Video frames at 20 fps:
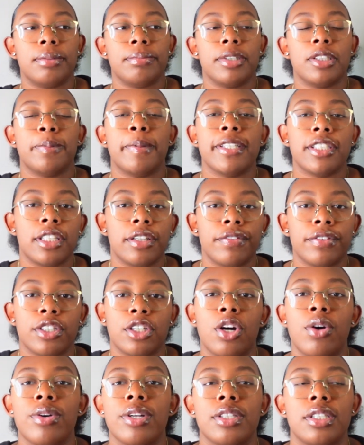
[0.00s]
especially if you're
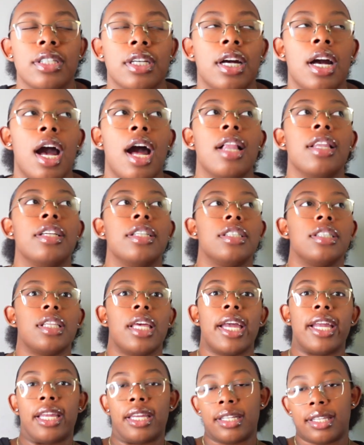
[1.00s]
going to college
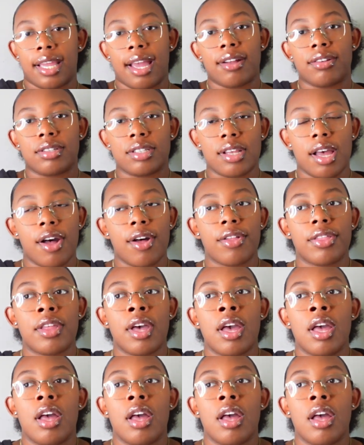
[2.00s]
like down south.